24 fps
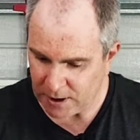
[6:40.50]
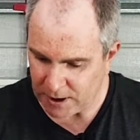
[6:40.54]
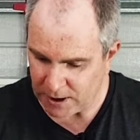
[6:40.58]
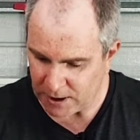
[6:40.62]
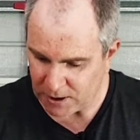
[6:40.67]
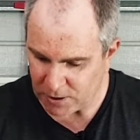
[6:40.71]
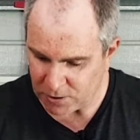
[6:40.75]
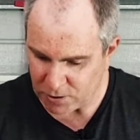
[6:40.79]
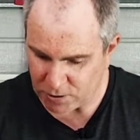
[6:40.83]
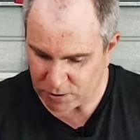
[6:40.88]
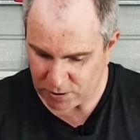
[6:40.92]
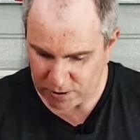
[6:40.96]

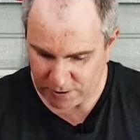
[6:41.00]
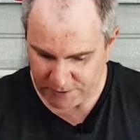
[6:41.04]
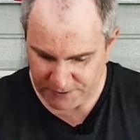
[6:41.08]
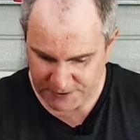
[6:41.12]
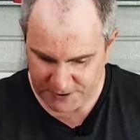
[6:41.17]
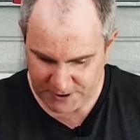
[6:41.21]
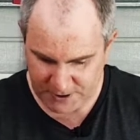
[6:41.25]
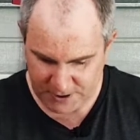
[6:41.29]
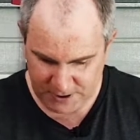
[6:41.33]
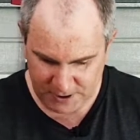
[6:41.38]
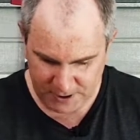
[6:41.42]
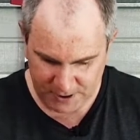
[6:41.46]
troughs
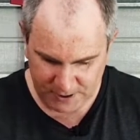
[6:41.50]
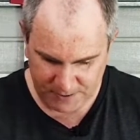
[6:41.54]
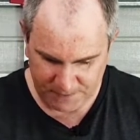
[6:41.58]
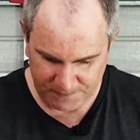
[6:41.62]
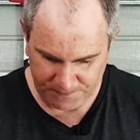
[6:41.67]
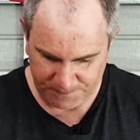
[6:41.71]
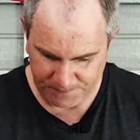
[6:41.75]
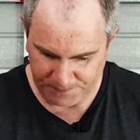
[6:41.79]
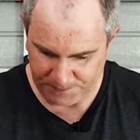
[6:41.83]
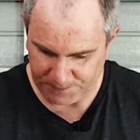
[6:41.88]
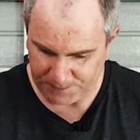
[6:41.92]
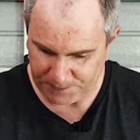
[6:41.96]
in there.
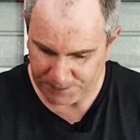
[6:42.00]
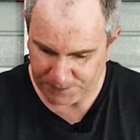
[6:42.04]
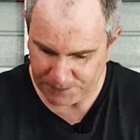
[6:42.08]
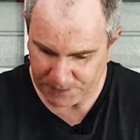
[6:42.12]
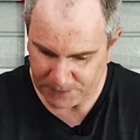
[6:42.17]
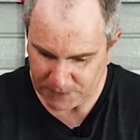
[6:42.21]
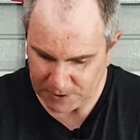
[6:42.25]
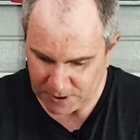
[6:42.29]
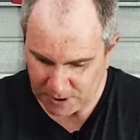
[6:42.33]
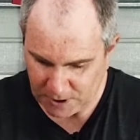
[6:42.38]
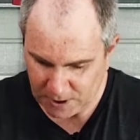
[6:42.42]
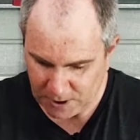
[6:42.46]

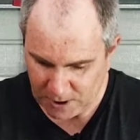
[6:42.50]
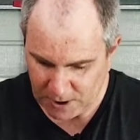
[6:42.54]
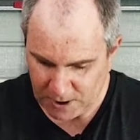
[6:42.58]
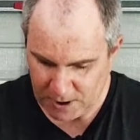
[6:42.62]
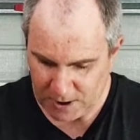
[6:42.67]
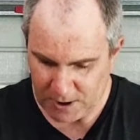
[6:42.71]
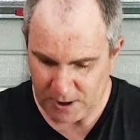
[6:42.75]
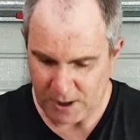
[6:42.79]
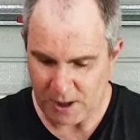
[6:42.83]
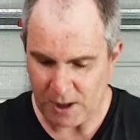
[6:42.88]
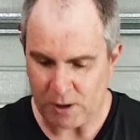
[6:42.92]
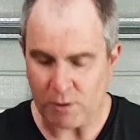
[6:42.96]

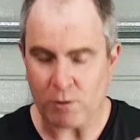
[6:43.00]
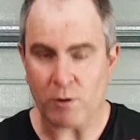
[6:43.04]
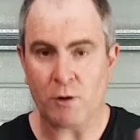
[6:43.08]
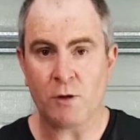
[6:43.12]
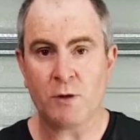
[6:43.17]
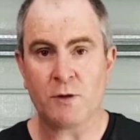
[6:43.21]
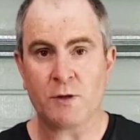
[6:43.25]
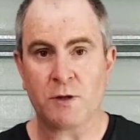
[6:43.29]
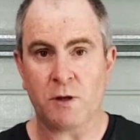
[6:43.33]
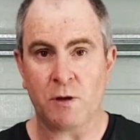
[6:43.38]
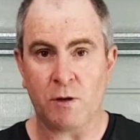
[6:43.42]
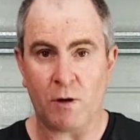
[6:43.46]
Now use
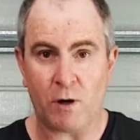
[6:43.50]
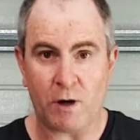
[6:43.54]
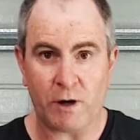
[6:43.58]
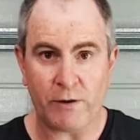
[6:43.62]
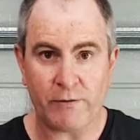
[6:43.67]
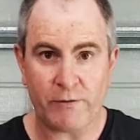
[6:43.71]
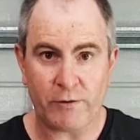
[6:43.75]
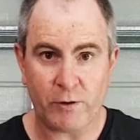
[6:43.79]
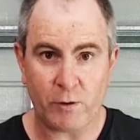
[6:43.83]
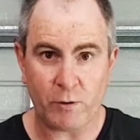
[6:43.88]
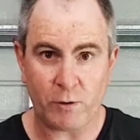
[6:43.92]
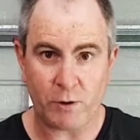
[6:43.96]
live
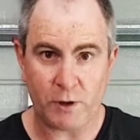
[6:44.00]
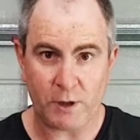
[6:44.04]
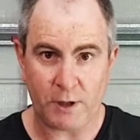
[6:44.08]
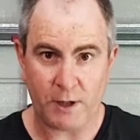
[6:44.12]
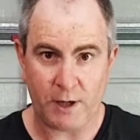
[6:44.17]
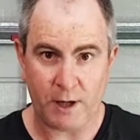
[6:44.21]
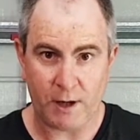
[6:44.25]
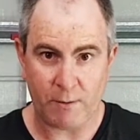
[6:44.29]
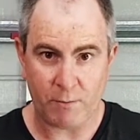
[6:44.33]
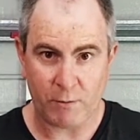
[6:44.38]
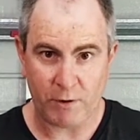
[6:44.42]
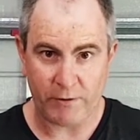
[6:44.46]
view on your
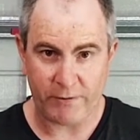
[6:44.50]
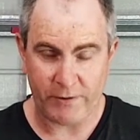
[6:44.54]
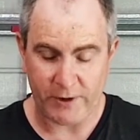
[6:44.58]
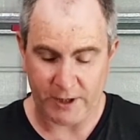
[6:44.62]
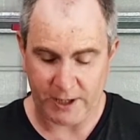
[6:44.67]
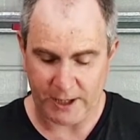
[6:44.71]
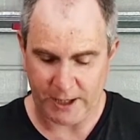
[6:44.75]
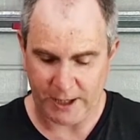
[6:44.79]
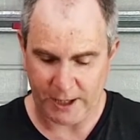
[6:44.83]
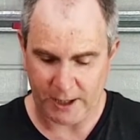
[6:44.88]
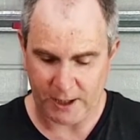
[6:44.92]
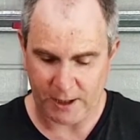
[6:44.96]
camera if you
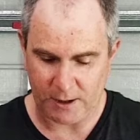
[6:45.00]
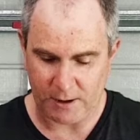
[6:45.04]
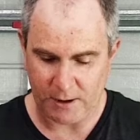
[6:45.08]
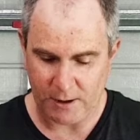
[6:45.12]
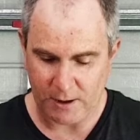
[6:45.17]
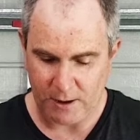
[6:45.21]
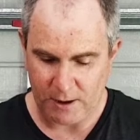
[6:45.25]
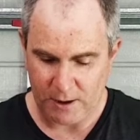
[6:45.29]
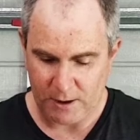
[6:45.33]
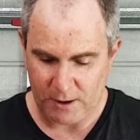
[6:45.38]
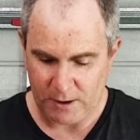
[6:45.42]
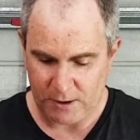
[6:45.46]
can,
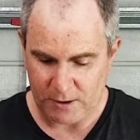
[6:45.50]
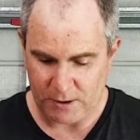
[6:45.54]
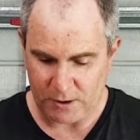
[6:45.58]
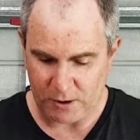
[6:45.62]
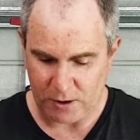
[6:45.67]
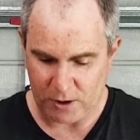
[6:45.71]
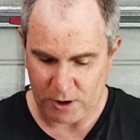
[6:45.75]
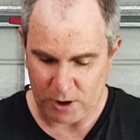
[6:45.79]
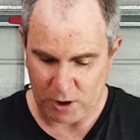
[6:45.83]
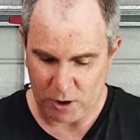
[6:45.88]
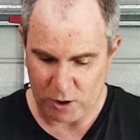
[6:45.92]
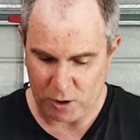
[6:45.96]
so
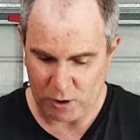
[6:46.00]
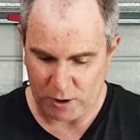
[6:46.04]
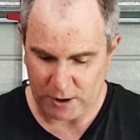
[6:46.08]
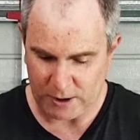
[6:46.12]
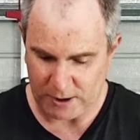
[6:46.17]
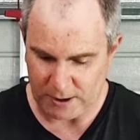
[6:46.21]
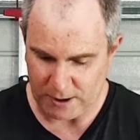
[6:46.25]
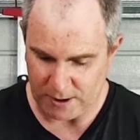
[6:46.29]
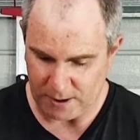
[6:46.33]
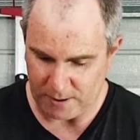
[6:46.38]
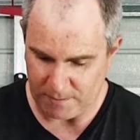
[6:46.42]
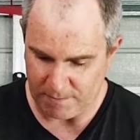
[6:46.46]
that you
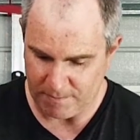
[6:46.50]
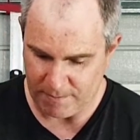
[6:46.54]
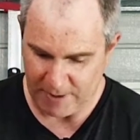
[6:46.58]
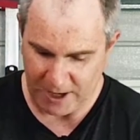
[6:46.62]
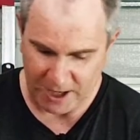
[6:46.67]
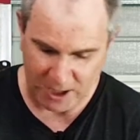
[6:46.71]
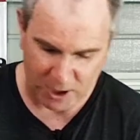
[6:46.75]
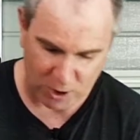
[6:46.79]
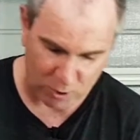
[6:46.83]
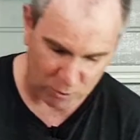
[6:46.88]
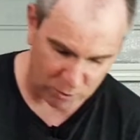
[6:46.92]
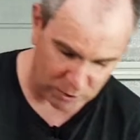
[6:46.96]
can
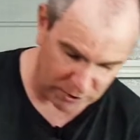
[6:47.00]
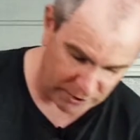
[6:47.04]
manually